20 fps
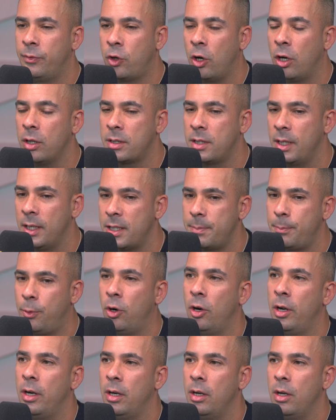got to this
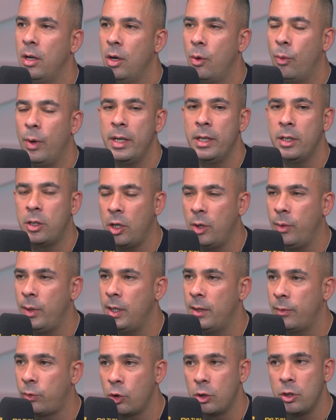point where you do it,
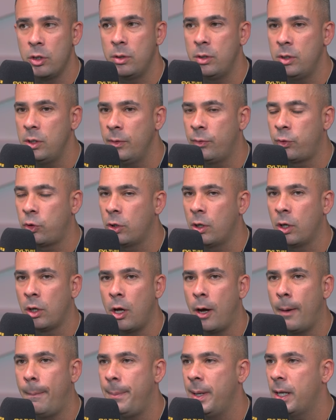you've done a
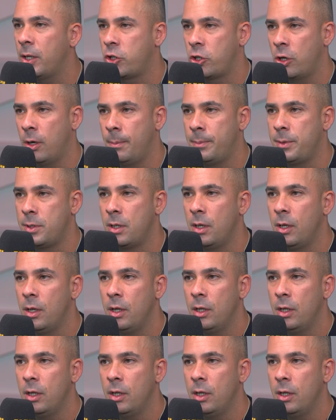lot of big jobs.